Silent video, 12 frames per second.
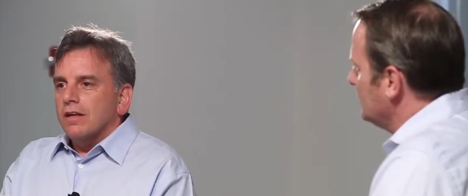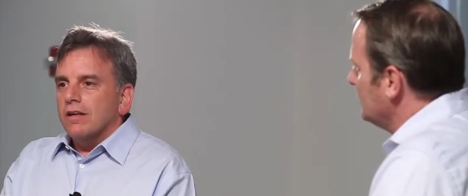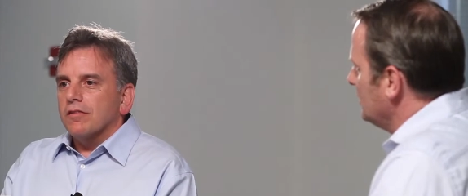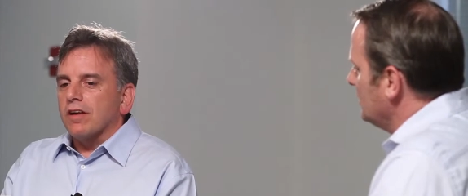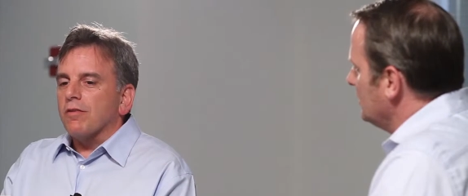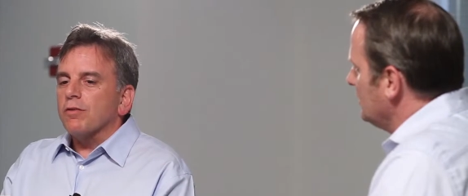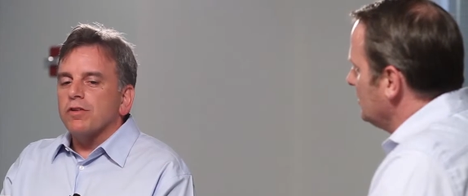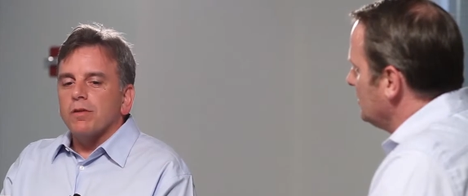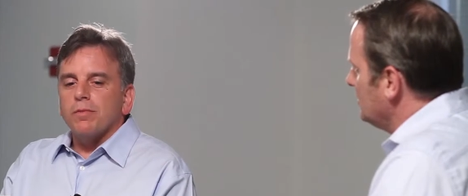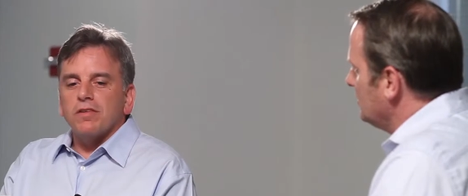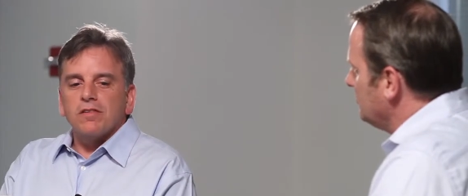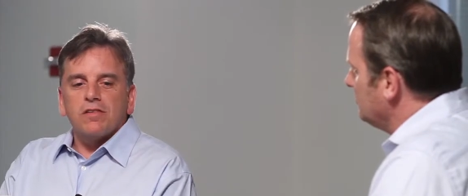Speaker 1: Savo's in the
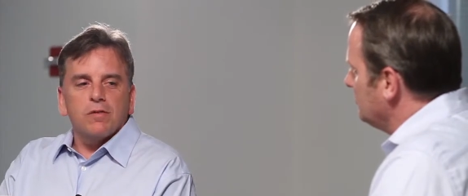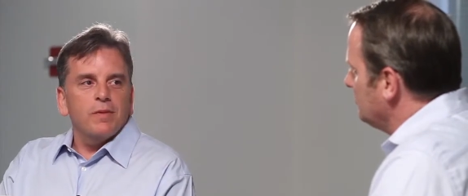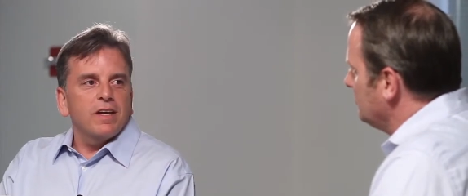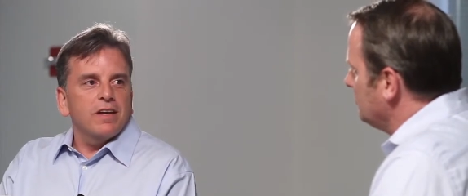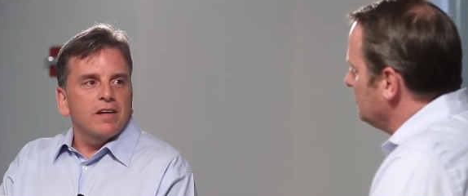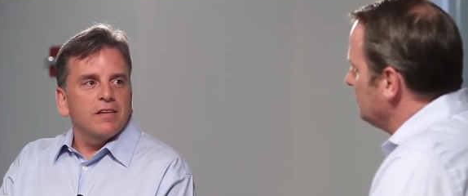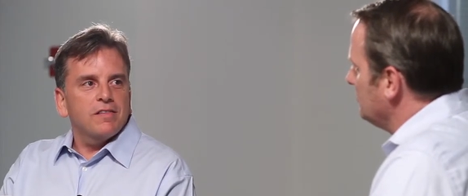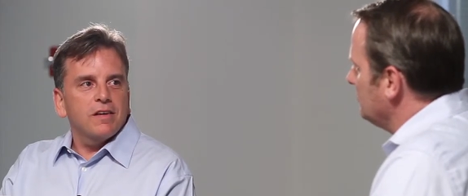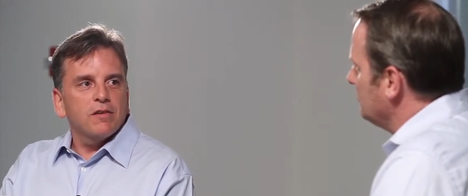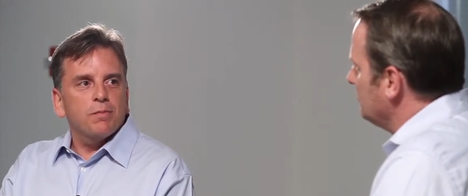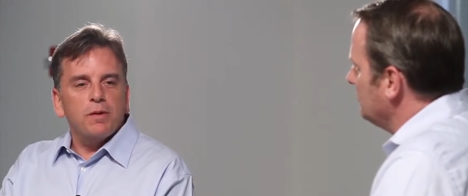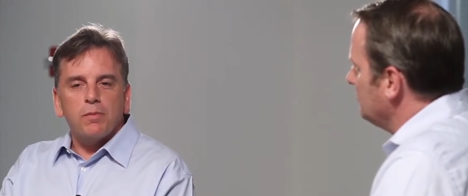business of making
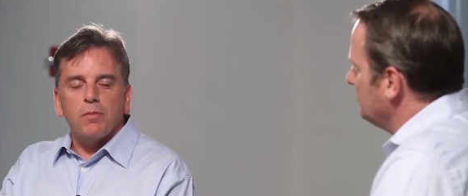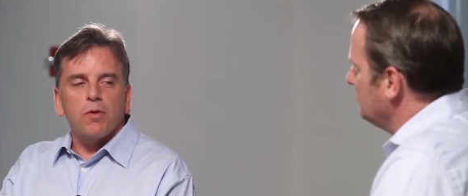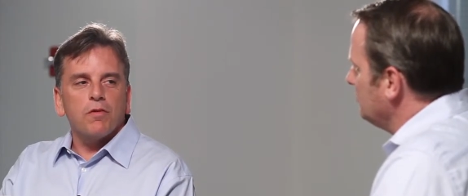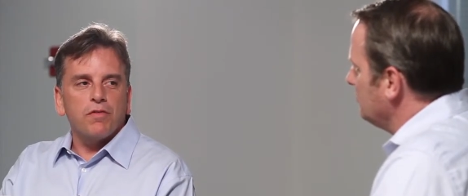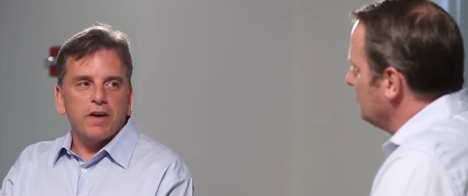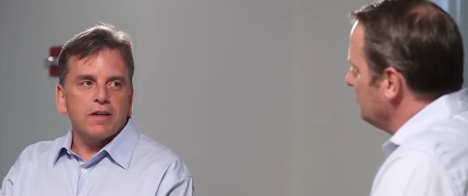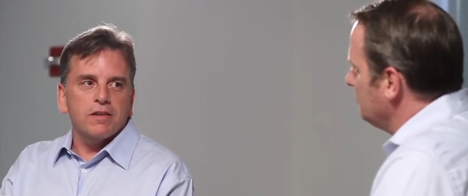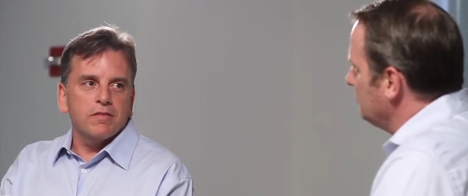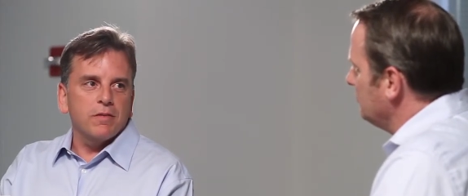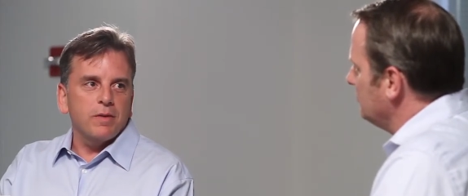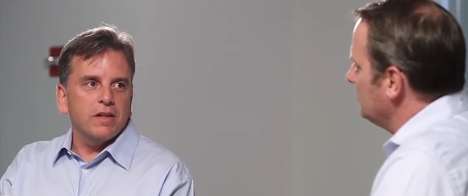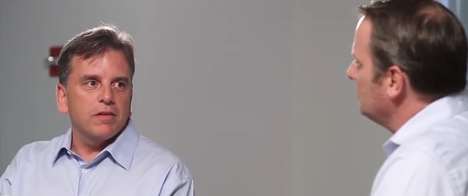salespeople more effective. I
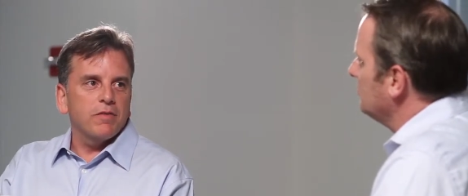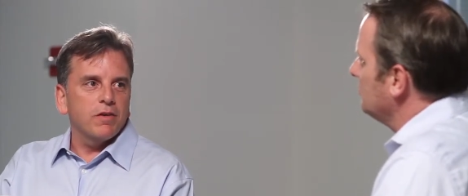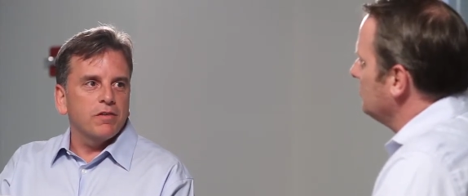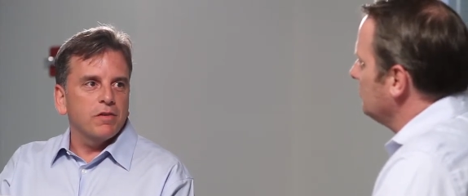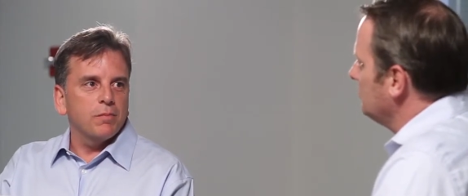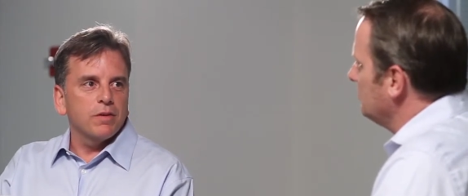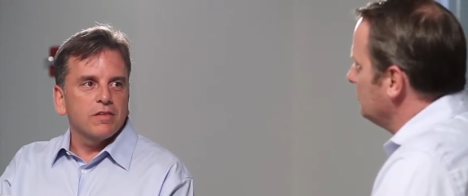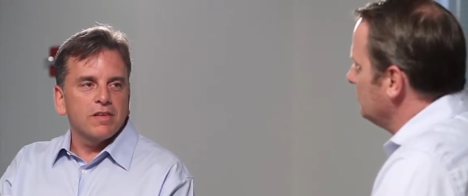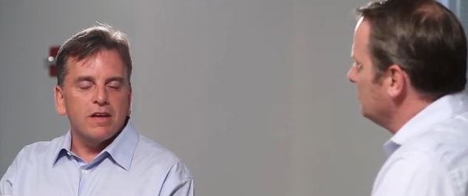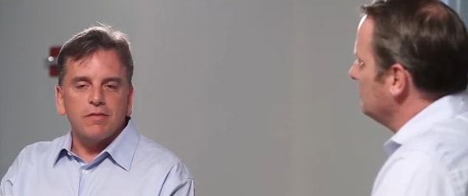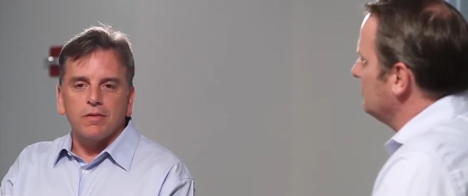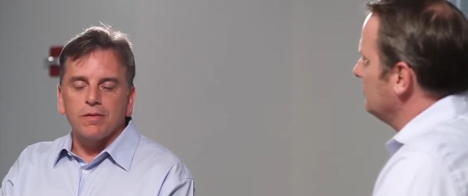mean, at the very simplest
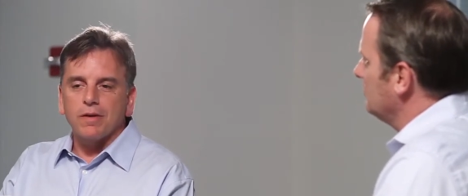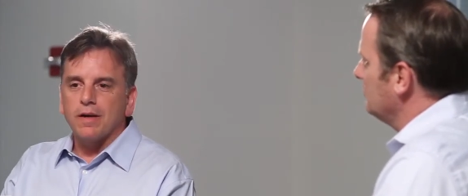level.